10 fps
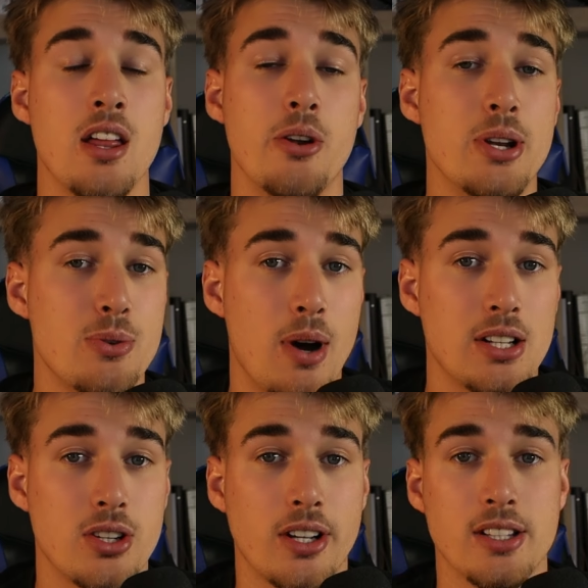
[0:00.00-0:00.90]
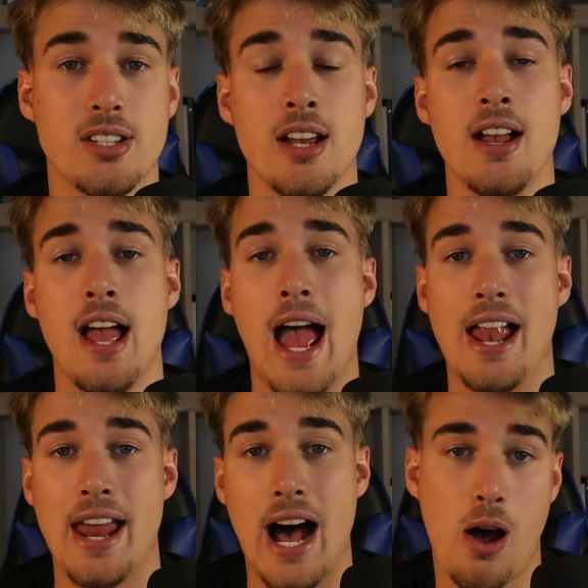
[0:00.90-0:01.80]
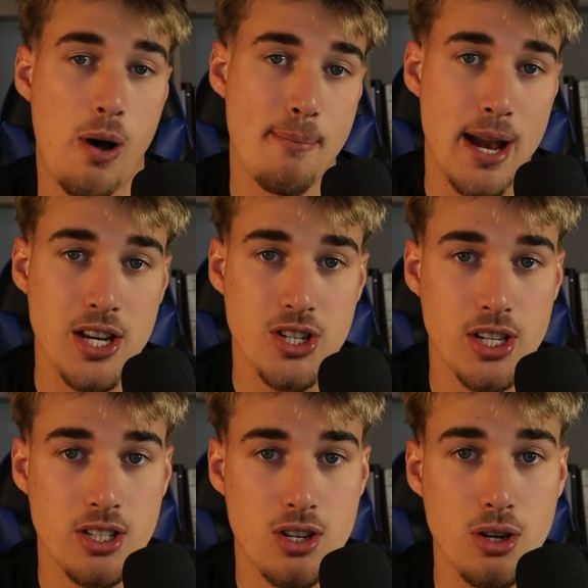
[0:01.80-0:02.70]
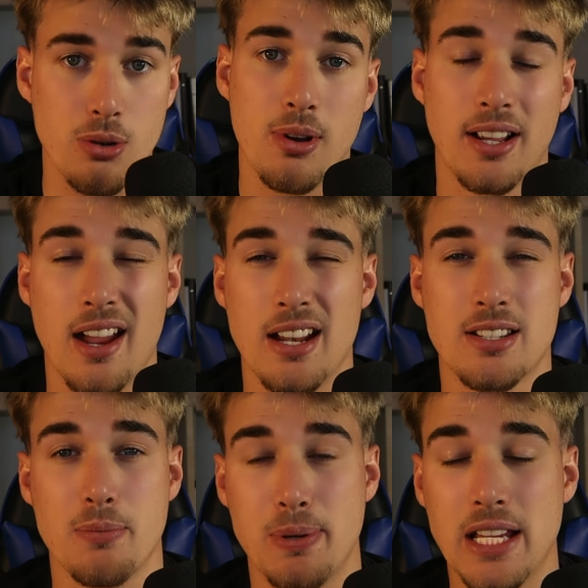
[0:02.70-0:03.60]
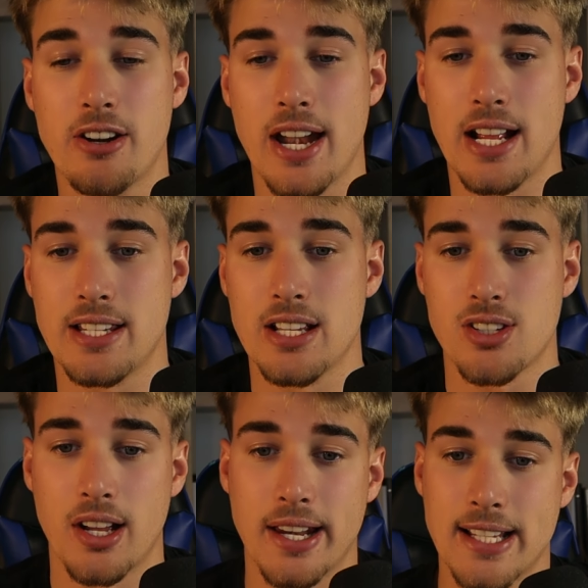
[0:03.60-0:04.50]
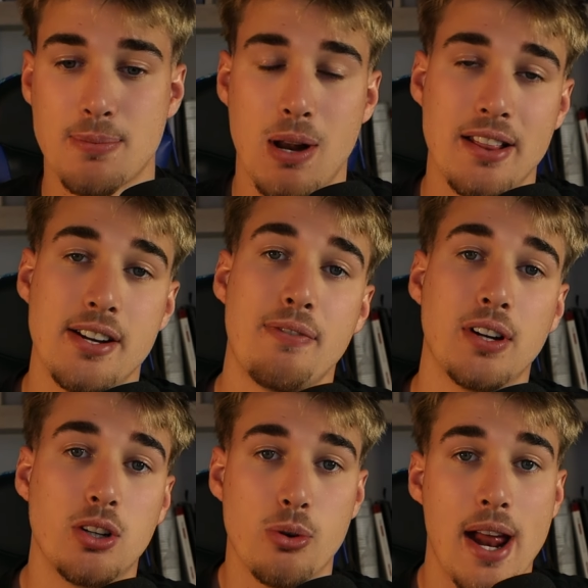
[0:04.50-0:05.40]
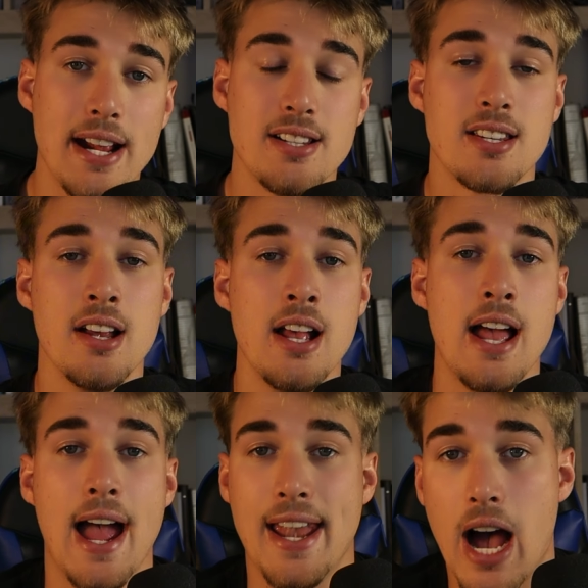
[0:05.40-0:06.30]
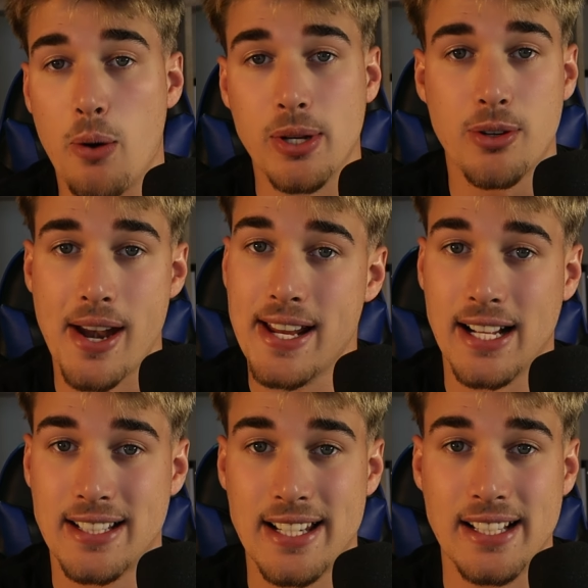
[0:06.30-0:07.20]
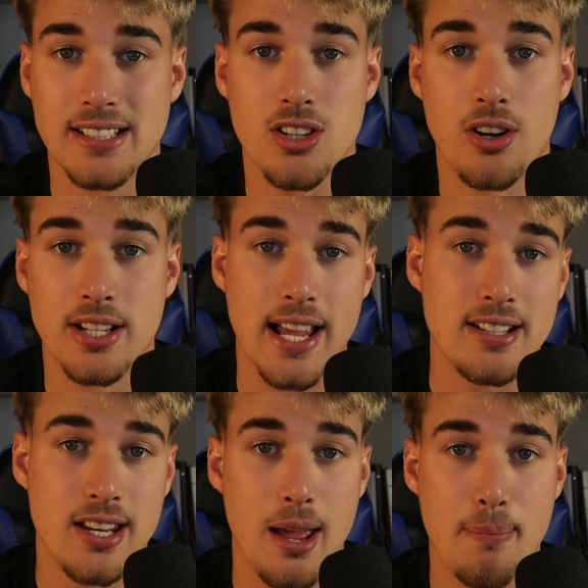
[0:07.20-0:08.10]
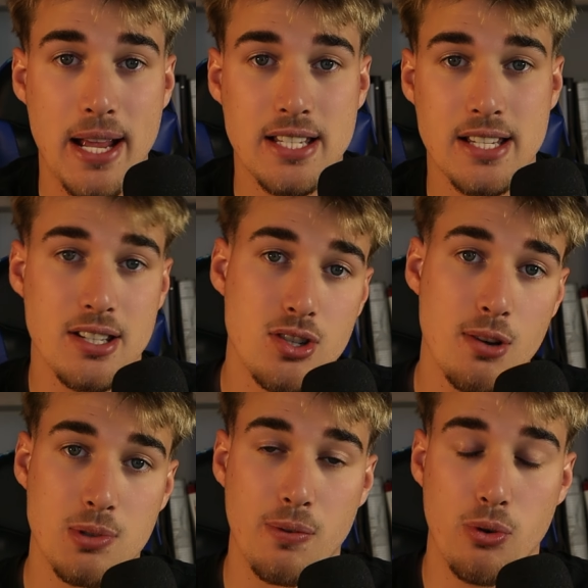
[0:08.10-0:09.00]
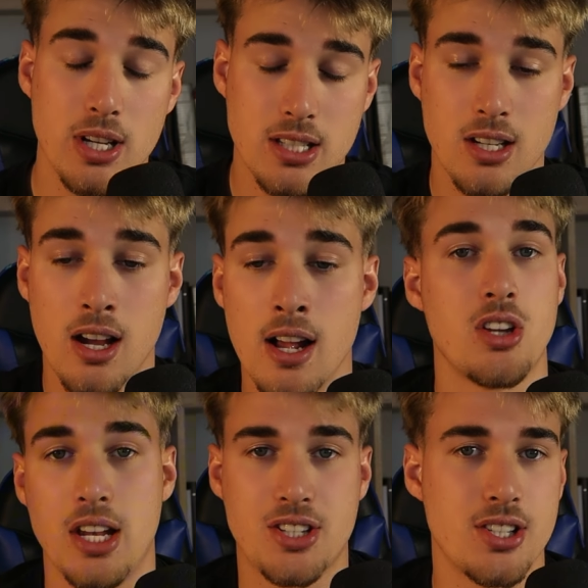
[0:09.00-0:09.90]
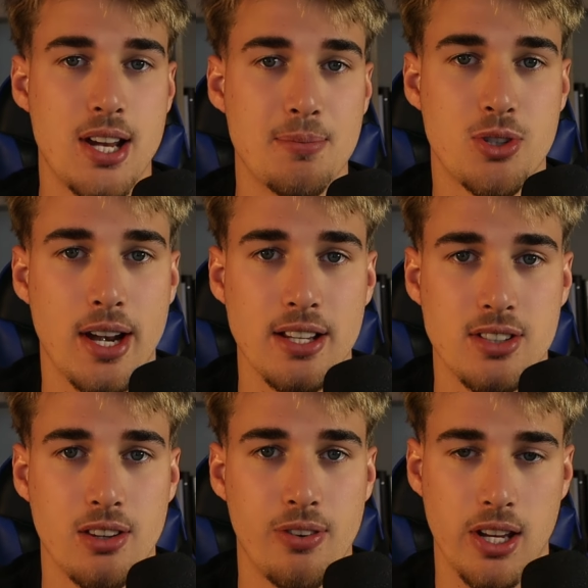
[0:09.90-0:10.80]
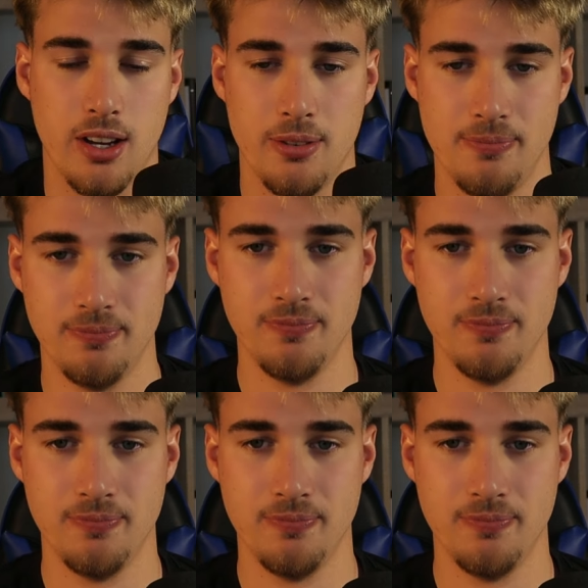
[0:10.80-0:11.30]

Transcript: the reason why I took it, and how I managed it too. Again, it's a B grade idea, so I'm going to explain the different grades and how we're grading ideas on a day-to-day basis in terms of risk. So let's just jump straight into the video.